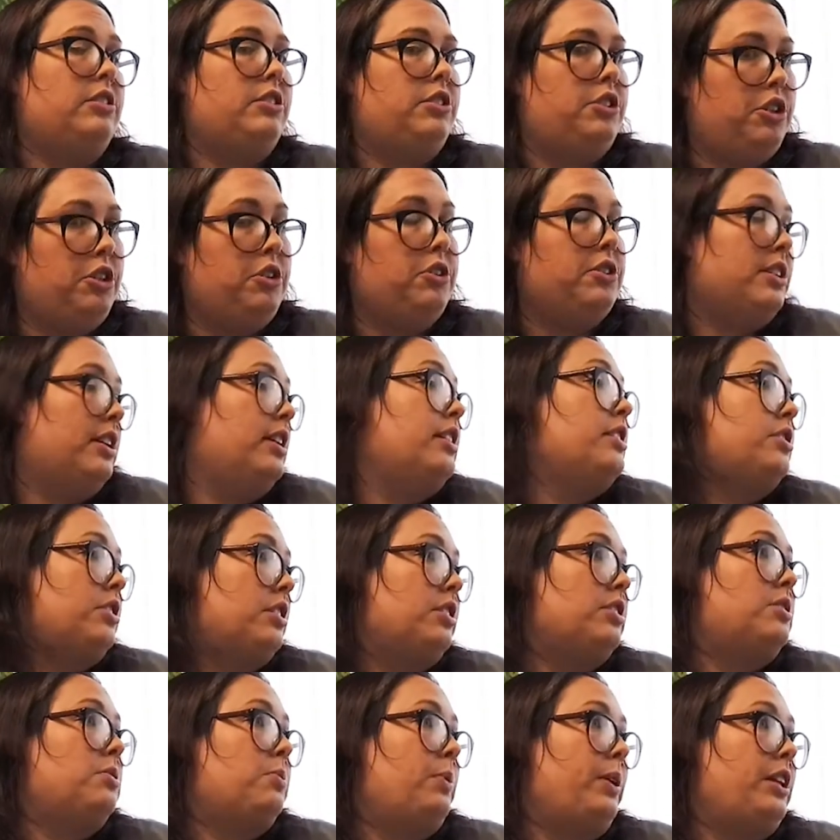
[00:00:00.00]
due
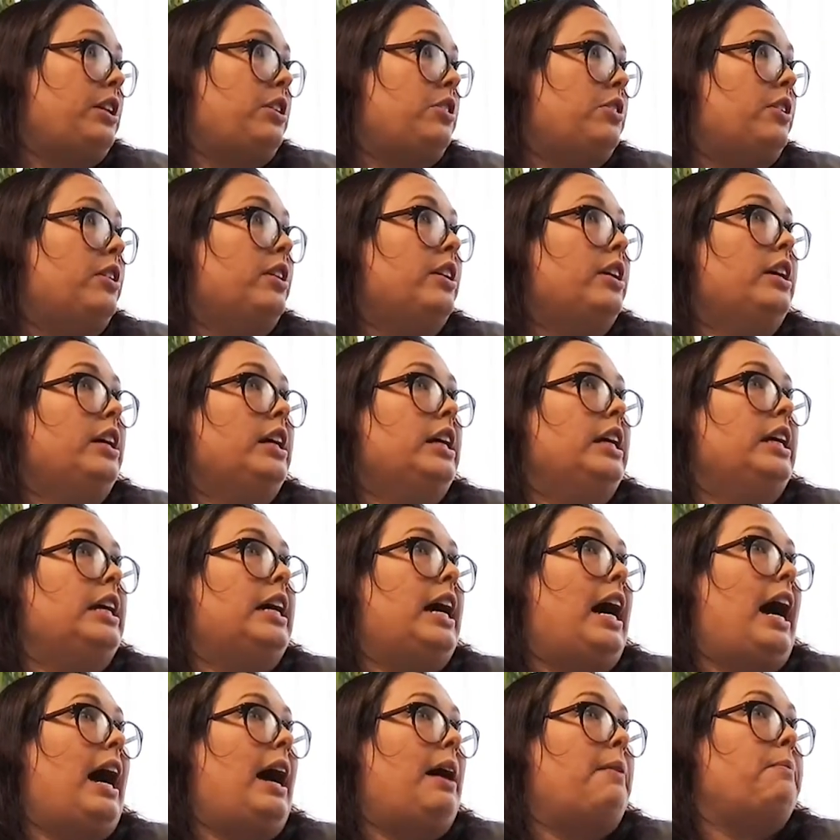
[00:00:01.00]
diligence when you're
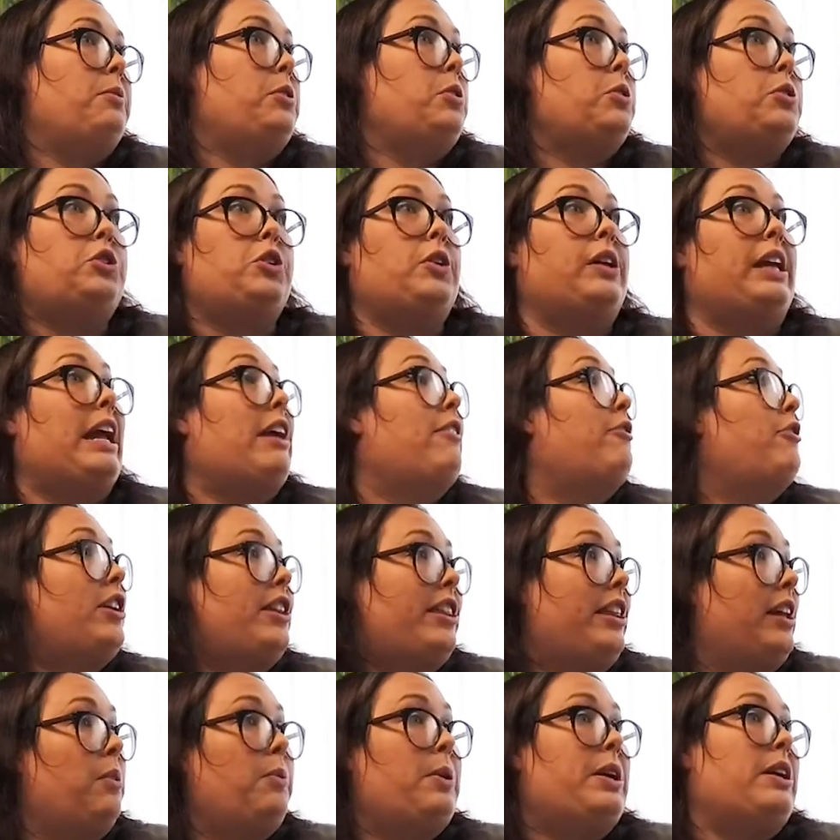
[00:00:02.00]
doing everything.